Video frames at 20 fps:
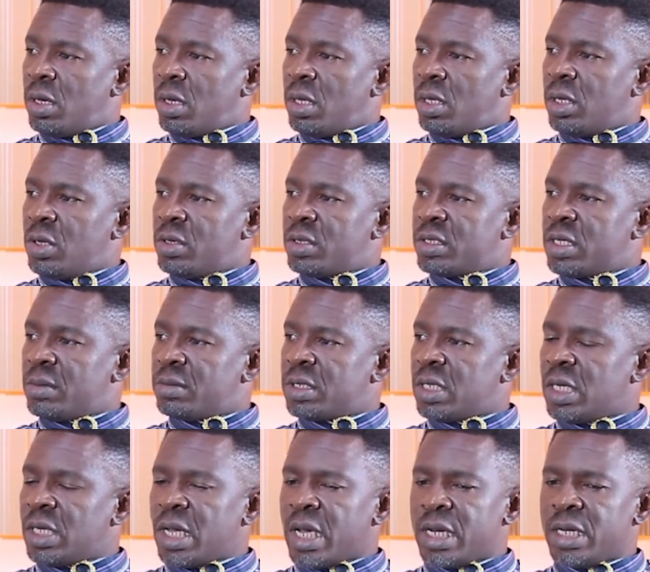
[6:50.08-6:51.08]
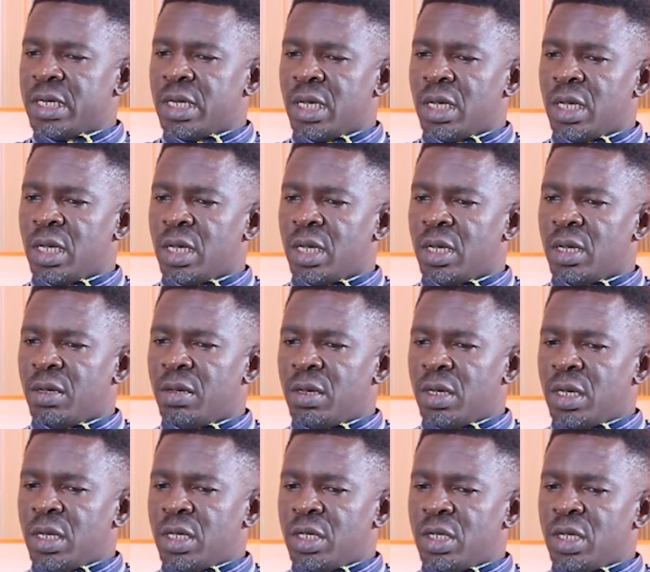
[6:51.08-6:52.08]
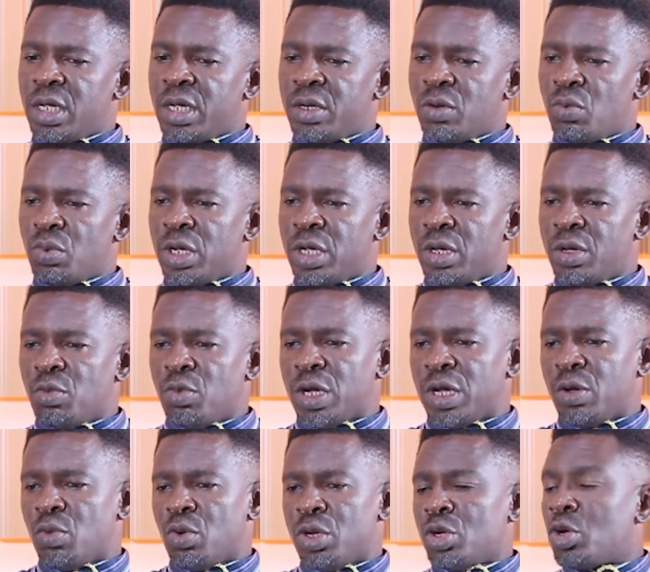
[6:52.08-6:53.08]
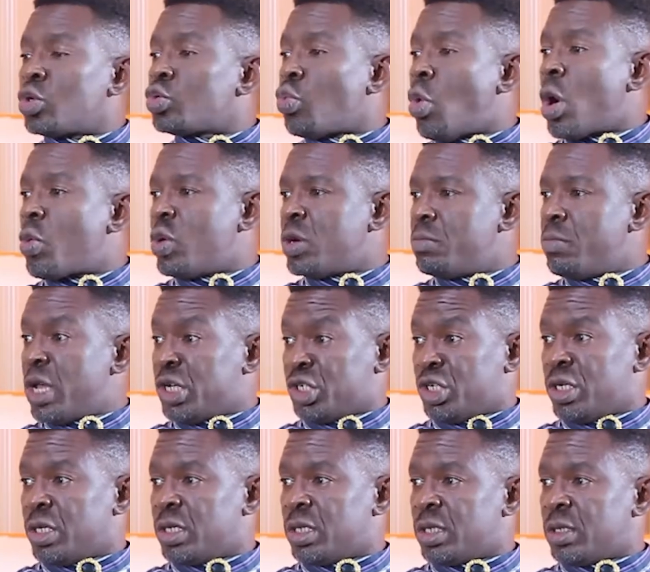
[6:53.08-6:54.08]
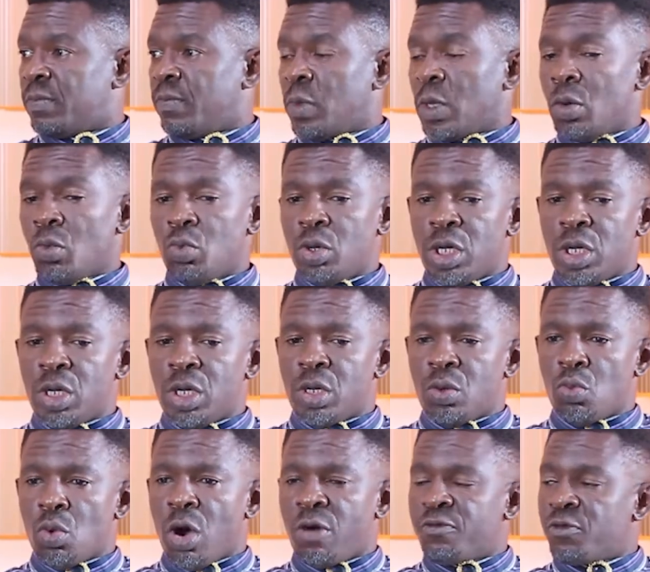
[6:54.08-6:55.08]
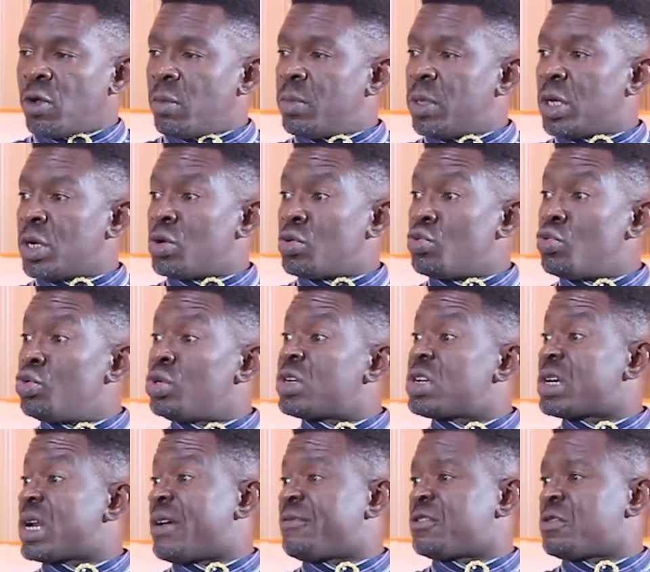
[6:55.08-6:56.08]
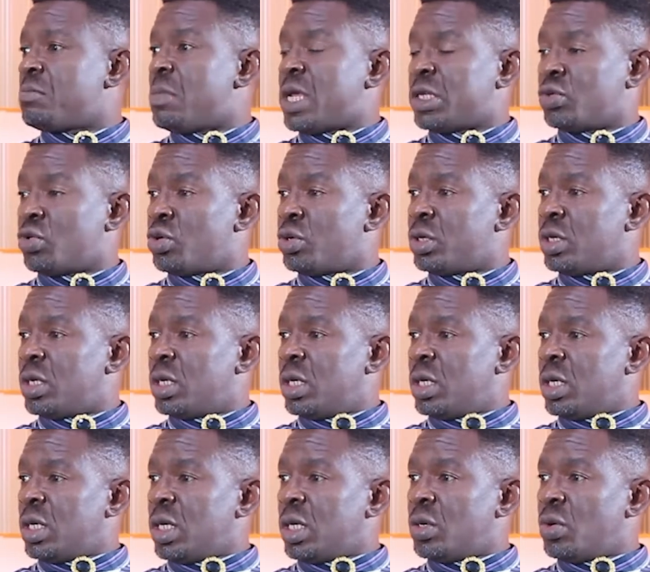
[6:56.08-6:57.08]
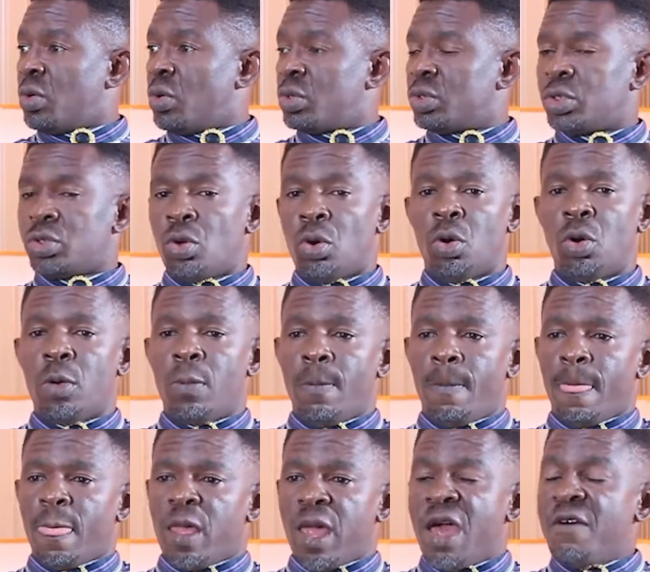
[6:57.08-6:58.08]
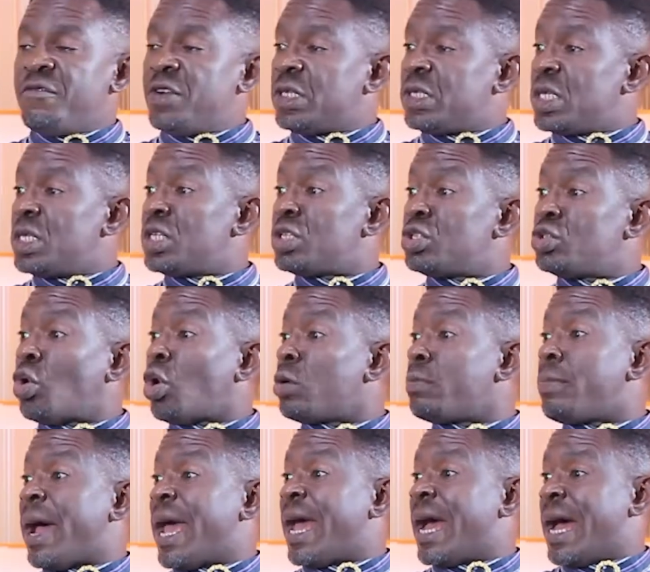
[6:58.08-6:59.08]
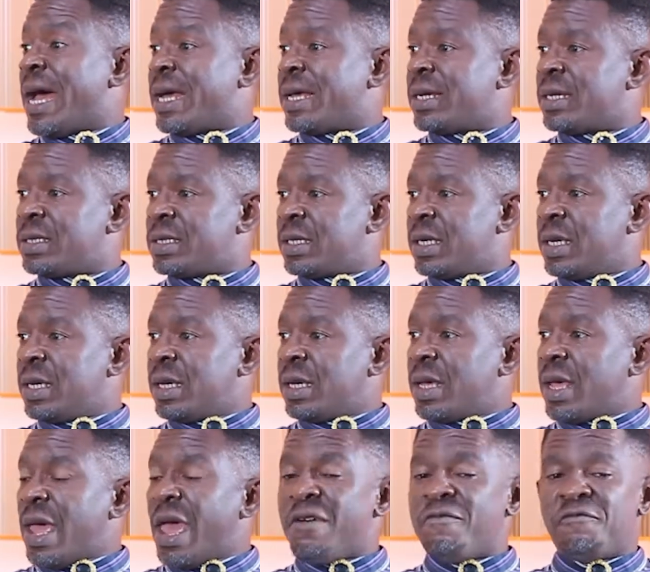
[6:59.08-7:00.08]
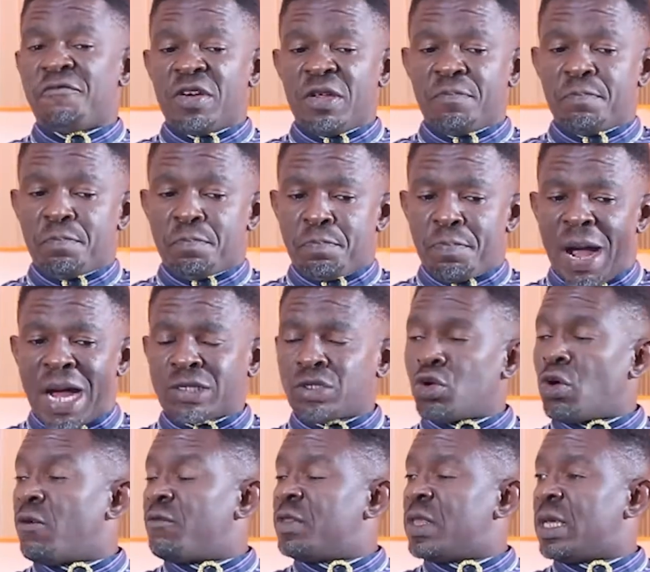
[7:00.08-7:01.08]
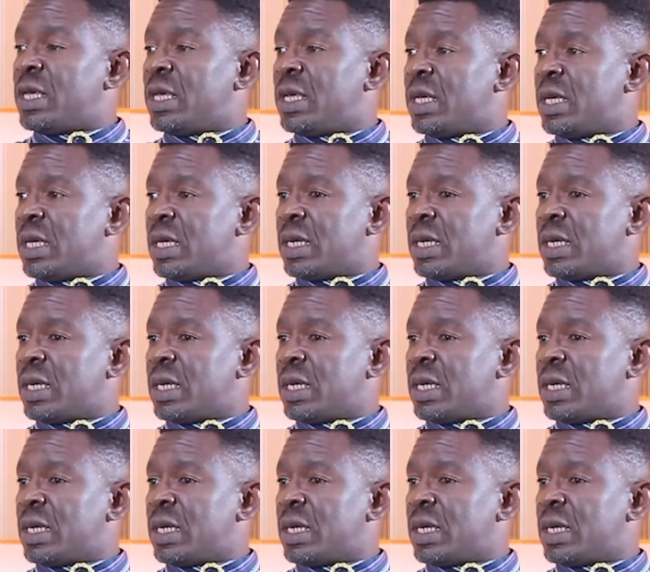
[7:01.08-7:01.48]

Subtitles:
You understand what I'm saying? And we don't work with machines. We work from the crude craft method. So everything is done by hand. Every part of the